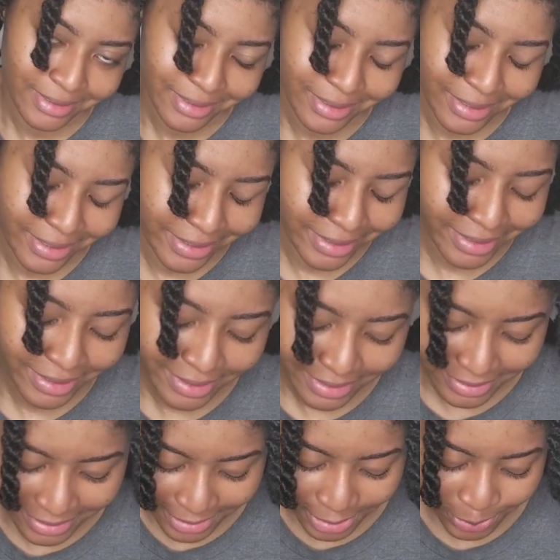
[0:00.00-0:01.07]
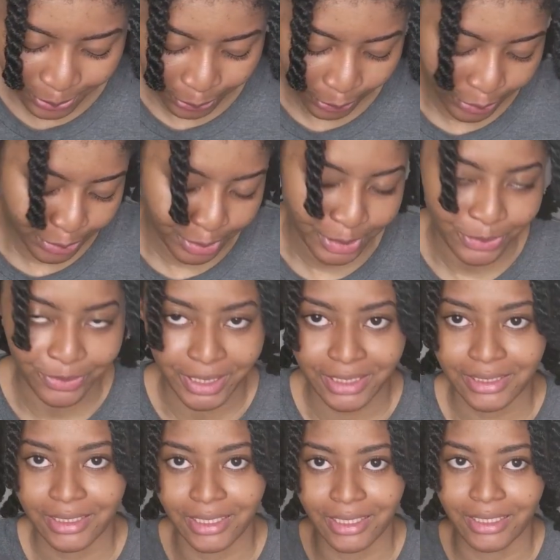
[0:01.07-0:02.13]
Like, this product right
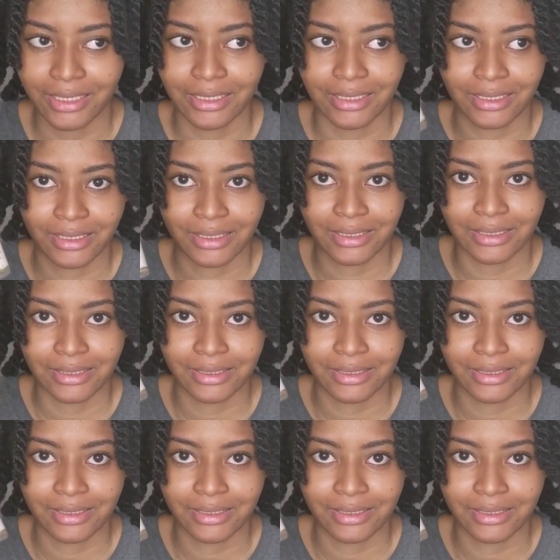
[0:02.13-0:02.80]
here is